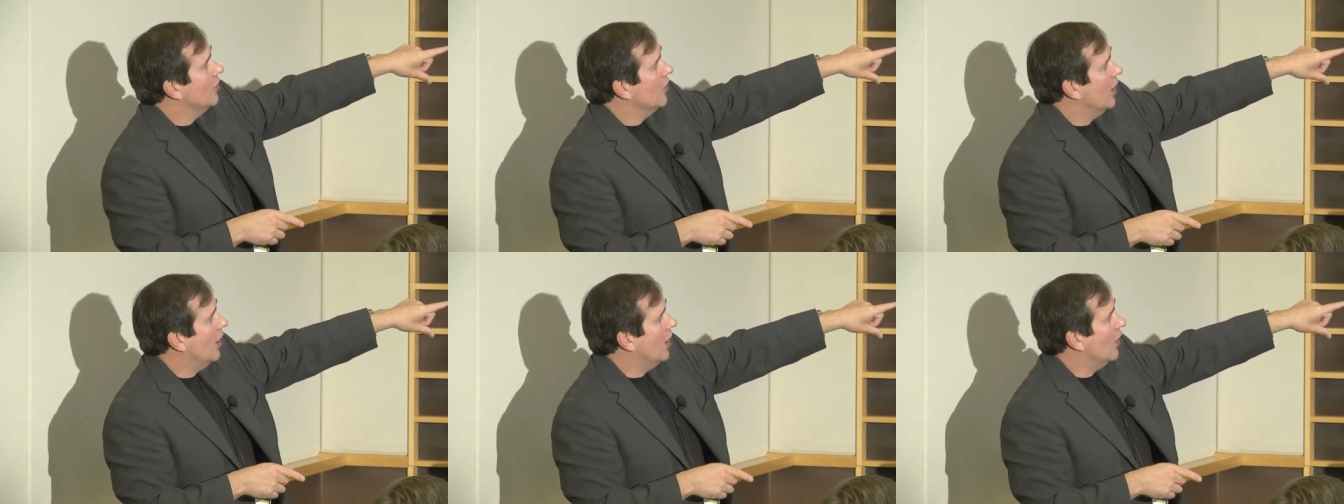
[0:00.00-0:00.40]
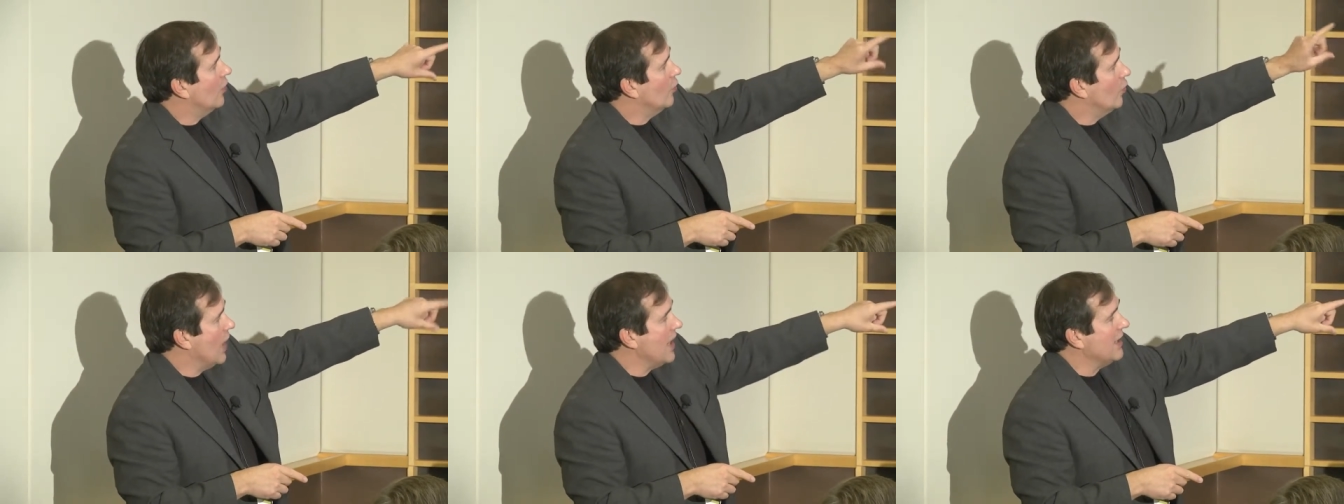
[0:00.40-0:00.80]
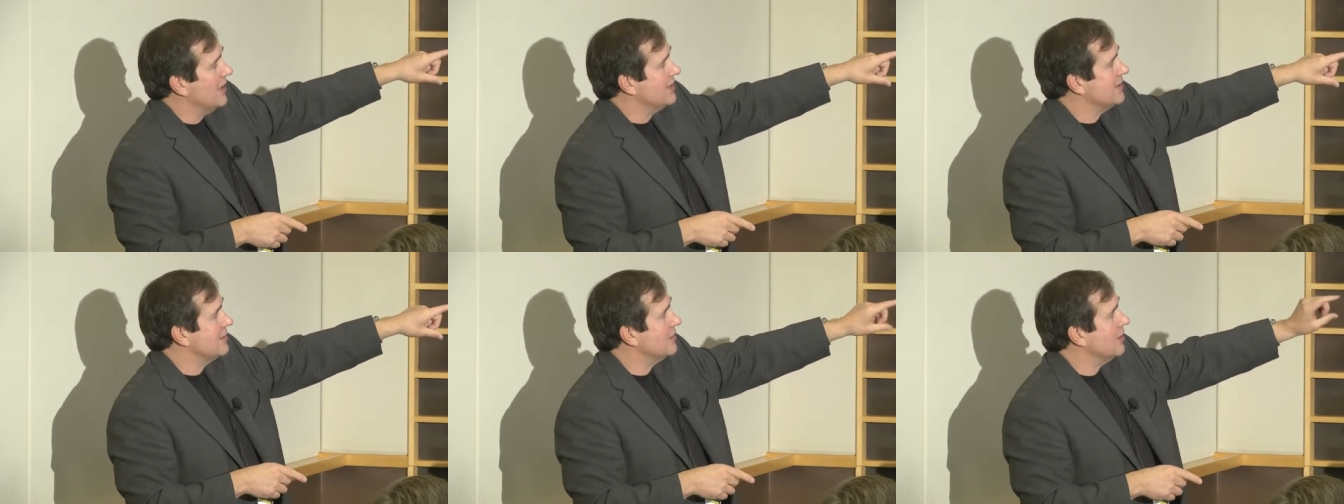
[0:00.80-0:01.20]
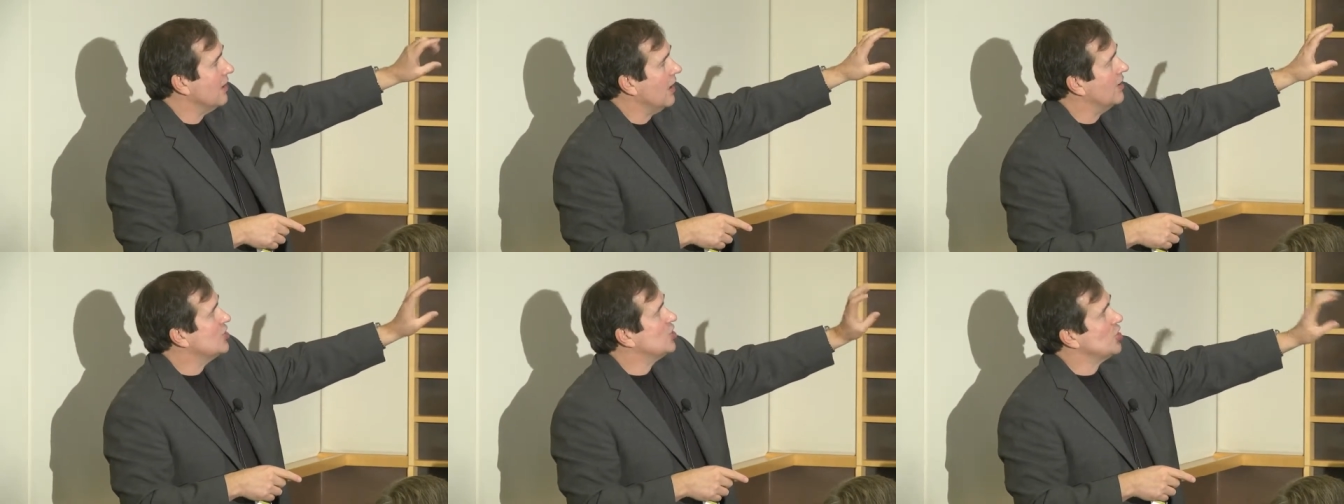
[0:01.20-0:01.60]
Redis
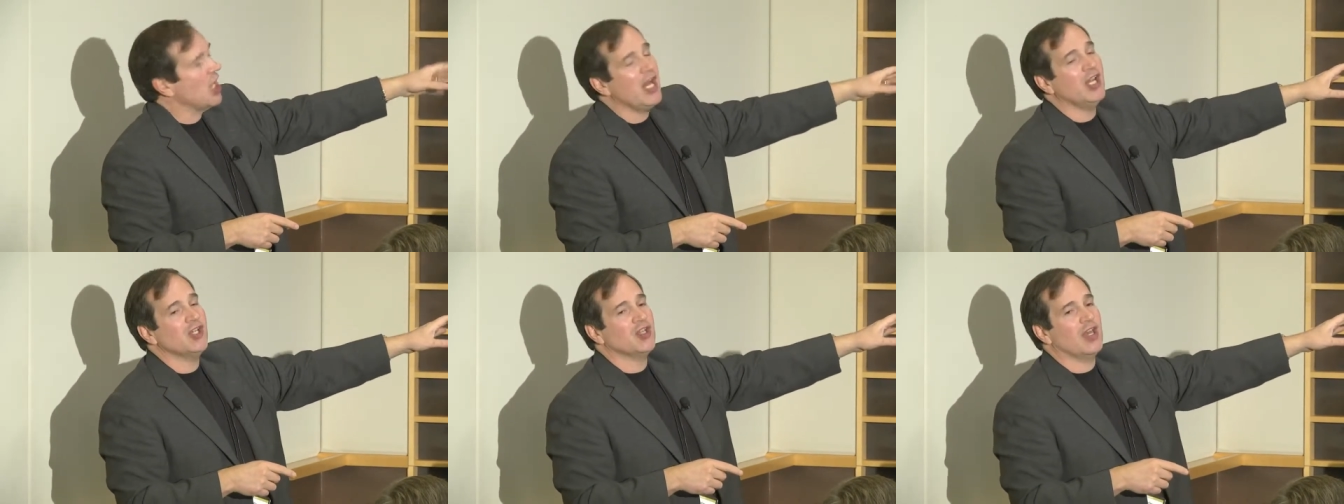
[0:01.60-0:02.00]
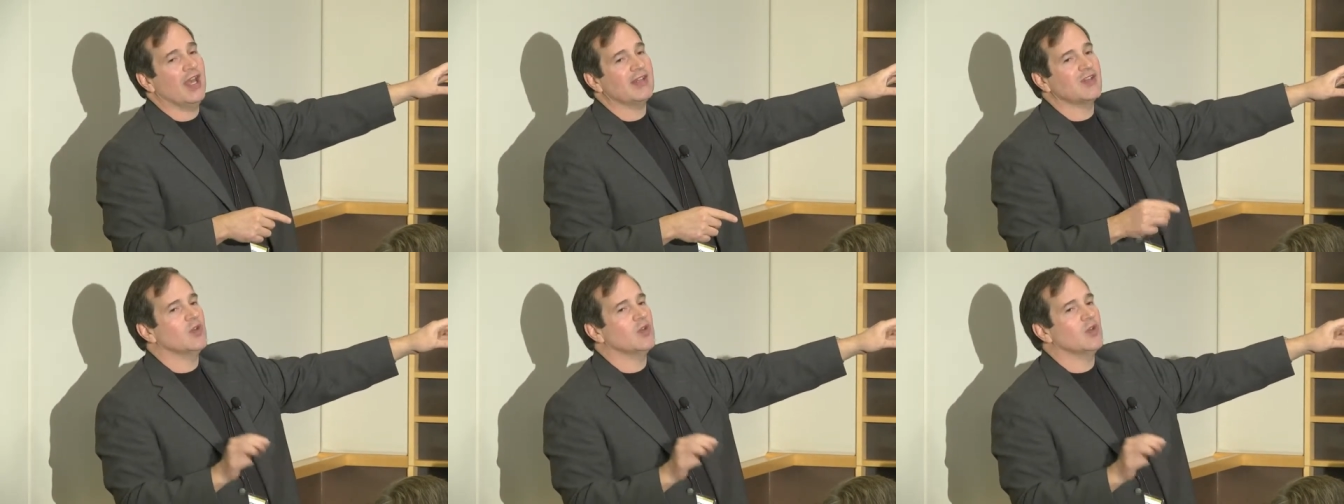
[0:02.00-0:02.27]
has changed that.